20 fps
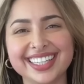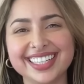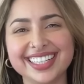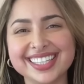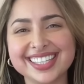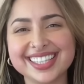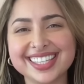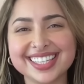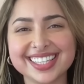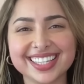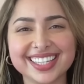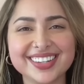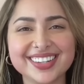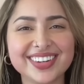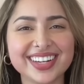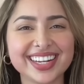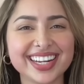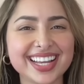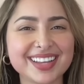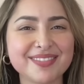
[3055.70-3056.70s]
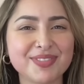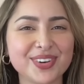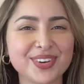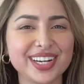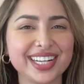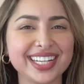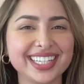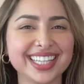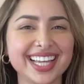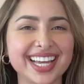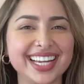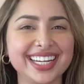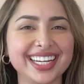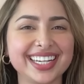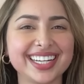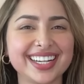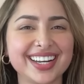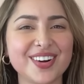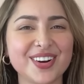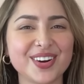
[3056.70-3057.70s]
uh, you could get pretty like
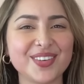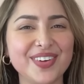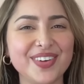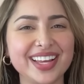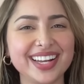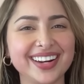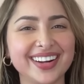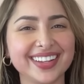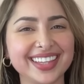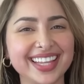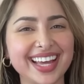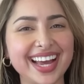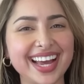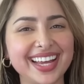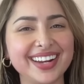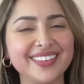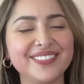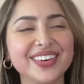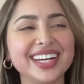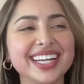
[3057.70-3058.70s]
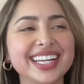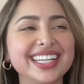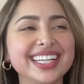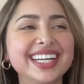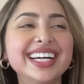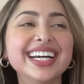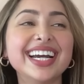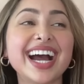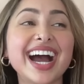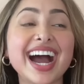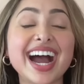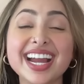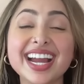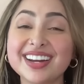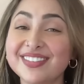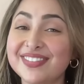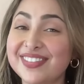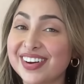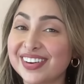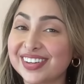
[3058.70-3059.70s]
codependent on that, but I have
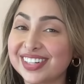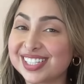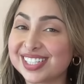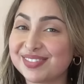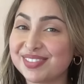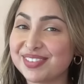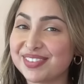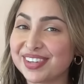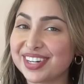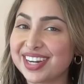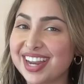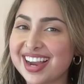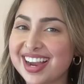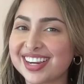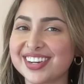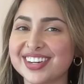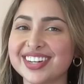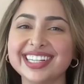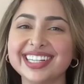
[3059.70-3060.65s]
found it to be very accurate.